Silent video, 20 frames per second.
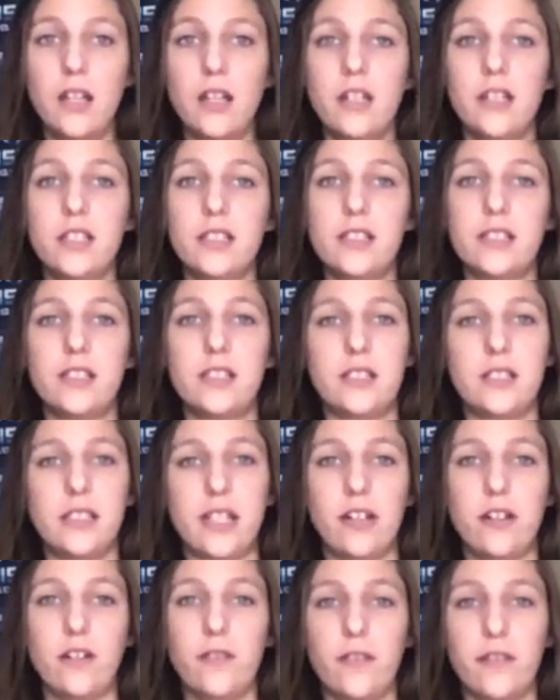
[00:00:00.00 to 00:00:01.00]

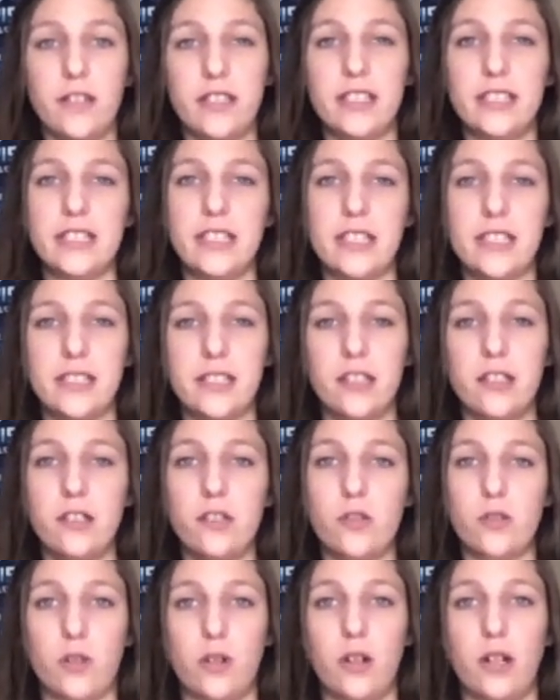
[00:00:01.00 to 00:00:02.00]
Center for Disease and
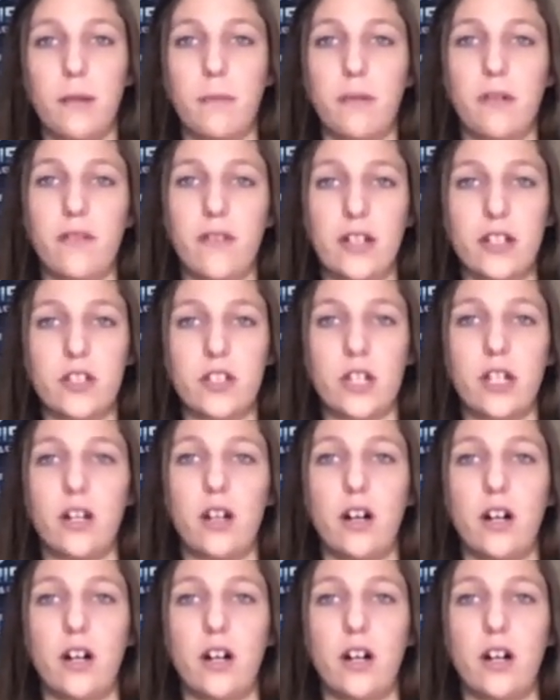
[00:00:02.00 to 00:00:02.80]
Control and Prevention,